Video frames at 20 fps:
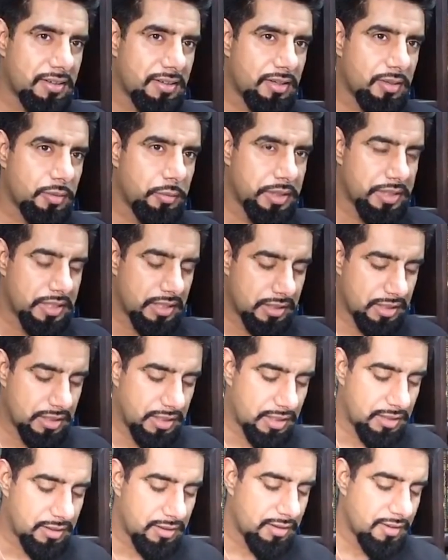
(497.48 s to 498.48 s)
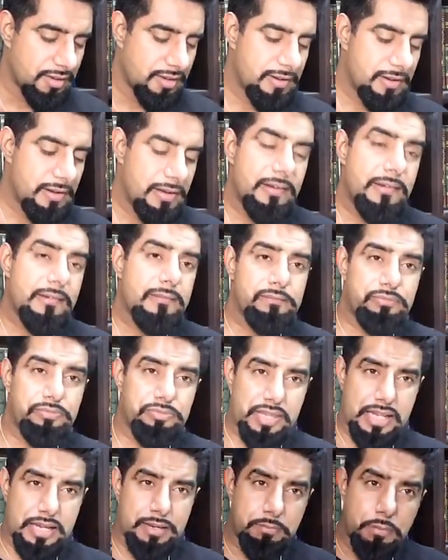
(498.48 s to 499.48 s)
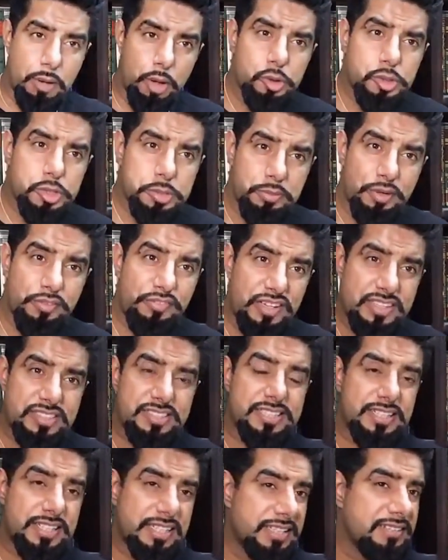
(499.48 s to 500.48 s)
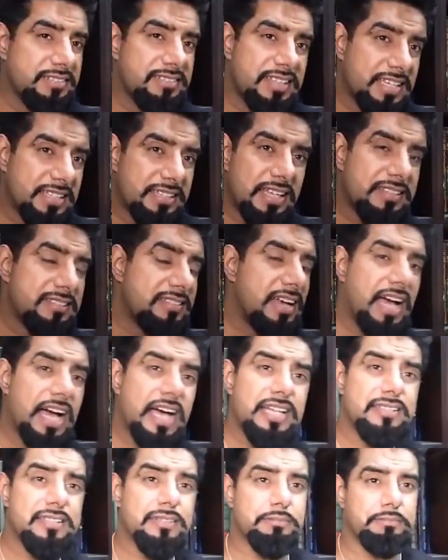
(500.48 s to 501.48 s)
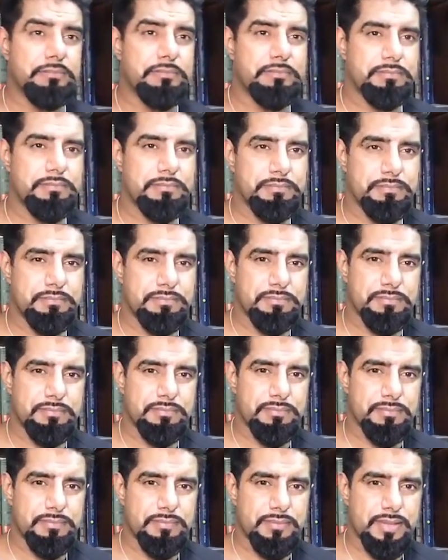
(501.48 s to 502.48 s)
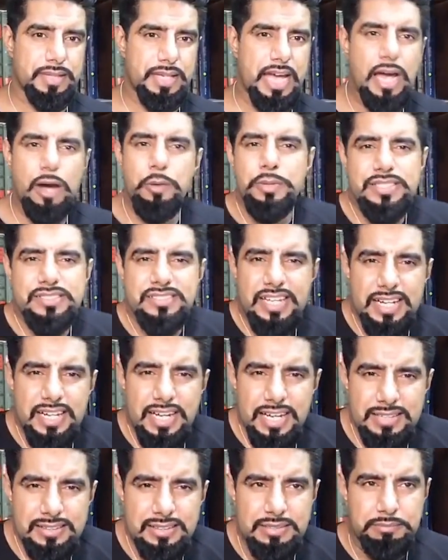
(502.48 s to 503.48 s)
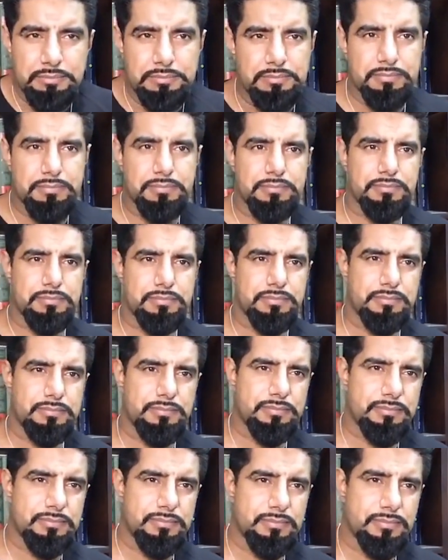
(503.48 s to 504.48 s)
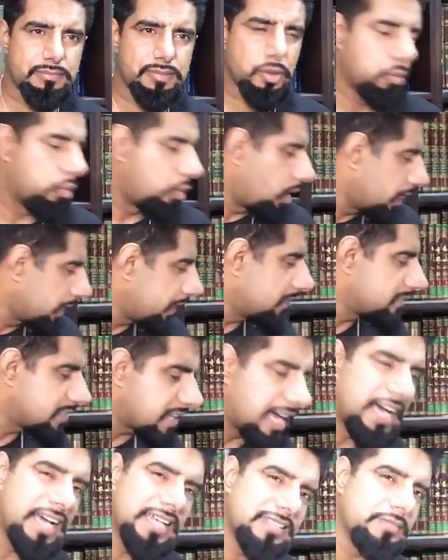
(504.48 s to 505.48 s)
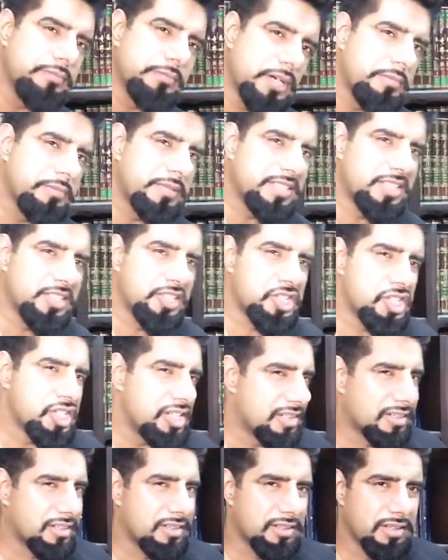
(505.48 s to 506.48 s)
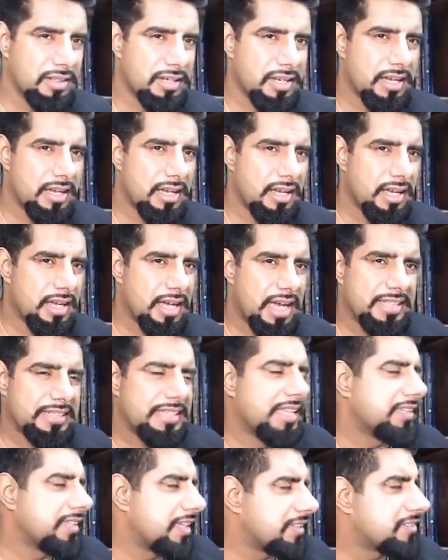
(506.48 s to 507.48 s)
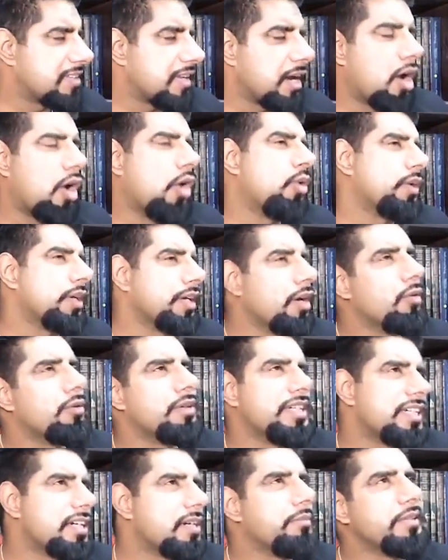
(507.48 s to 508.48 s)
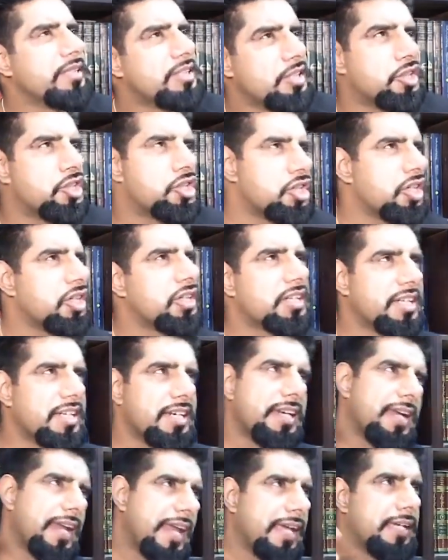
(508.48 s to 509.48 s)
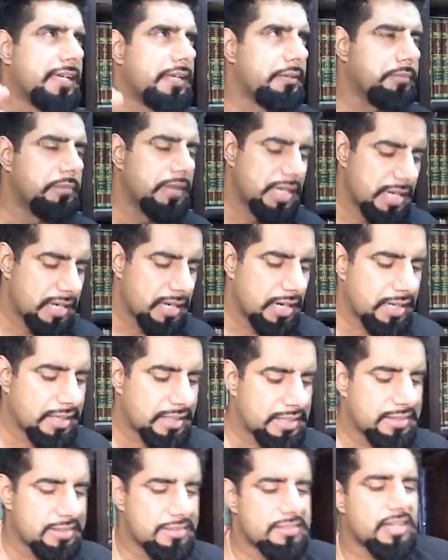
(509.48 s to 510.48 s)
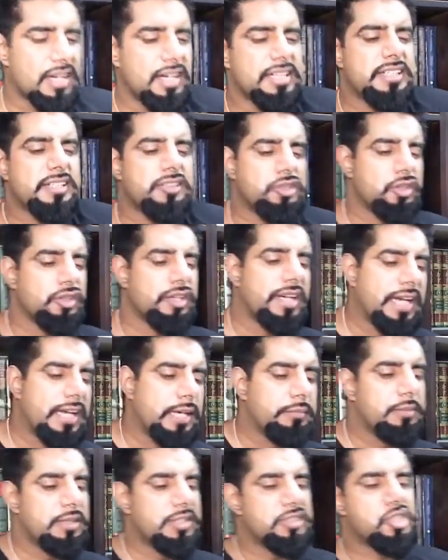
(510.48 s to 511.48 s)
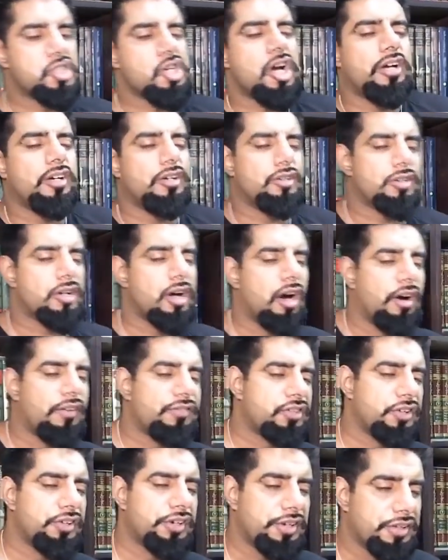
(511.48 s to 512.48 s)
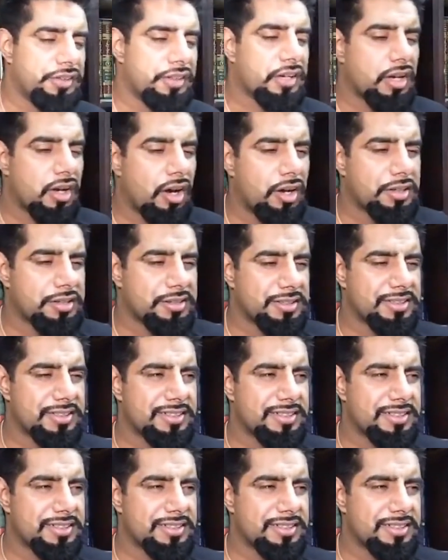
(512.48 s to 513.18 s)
with Allah. Most mufassirin say that's Adam. How is that Adam? Why is Adam committing shirk? And then they say, oh, he only committed shirk in name, like he decided to name his child after another god.